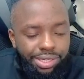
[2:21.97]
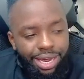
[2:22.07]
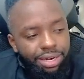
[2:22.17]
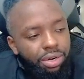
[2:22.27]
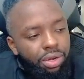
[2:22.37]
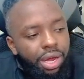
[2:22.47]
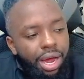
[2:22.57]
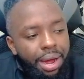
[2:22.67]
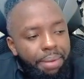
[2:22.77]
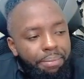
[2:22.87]
at,
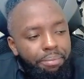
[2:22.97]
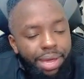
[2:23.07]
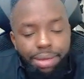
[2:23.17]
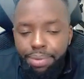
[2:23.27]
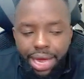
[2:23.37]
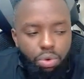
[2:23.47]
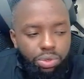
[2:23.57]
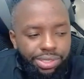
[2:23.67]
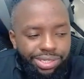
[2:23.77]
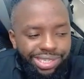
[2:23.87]
maybe I
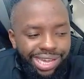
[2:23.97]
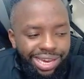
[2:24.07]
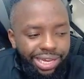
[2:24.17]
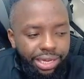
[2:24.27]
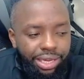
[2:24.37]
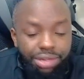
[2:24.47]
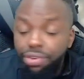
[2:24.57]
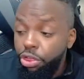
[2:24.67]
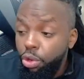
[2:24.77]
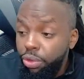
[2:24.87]
was selling,
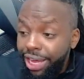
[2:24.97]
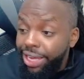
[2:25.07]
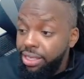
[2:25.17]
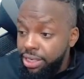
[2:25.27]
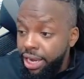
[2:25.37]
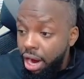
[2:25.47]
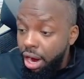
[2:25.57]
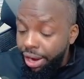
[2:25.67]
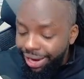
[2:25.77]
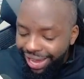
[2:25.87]
even though the
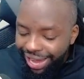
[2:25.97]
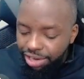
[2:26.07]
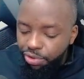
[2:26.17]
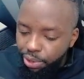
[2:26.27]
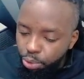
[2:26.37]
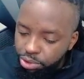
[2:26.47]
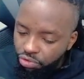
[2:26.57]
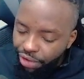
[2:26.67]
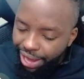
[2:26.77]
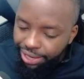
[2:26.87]
SAR entry
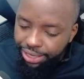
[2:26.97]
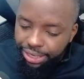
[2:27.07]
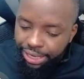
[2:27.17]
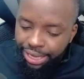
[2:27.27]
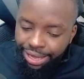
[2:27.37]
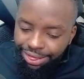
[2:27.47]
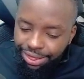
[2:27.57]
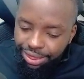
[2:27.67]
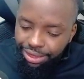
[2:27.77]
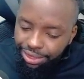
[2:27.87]
was valid,
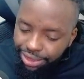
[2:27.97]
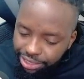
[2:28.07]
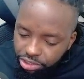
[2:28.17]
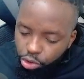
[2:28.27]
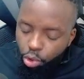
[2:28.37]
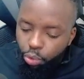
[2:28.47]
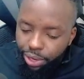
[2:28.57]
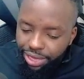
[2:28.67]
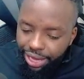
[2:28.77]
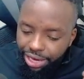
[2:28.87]
the zone
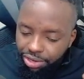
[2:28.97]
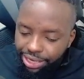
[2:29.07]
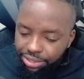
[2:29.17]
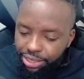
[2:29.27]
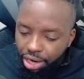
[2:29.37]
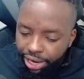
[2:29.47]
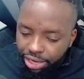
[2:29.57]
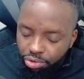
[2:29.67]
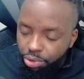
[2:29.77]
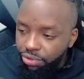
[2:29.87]
where the SAR
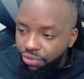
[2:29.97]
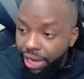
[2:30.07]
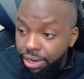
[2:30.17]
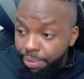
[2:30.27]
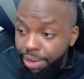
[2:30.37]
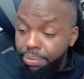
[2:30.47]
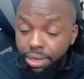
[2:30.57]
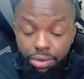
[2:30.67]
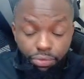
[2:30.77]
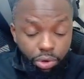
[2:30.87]
entry was valid,
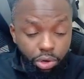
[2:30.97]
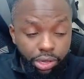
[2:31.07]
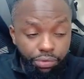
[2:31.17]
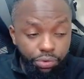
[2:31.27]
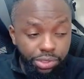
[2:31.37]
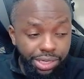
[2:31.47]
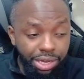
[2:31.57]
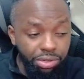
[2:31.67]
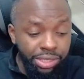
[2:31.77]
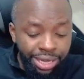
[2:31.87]
maybe if we were looking for
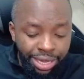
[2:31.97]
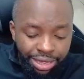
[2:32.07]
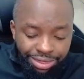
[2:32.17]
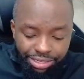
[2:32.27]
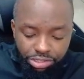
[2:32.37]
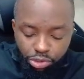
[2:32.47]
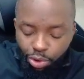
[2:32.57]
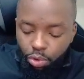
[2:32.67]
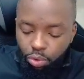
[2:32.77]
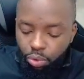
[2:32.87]
sales, the
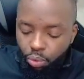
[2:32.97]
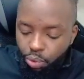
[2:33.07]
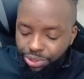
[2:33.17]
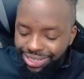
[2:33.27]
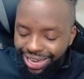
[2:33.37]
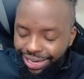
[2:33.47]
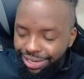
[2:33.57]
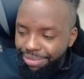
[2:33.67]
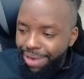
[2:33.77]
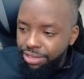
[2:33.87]
zone was like a
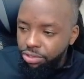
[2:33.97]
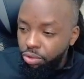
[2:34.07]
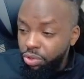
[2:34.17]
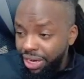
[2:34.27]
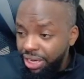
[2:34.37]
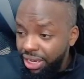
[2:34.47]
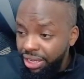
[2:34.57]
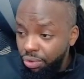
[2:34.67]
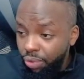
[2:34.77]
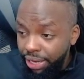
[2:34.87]
demand zone. So
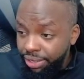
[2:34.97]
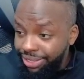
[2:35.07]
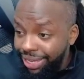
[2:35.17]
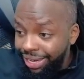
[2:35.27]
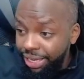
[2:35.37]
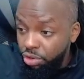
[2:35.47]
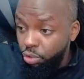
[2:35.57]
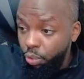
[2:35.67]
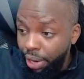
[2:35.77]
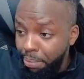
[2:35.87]
ideally, right, selling
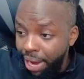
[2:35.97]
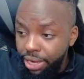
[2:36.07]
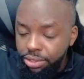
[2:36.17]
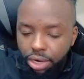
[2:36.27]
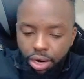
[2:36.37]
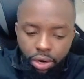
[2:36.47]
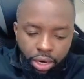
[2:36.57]
into where buyers are,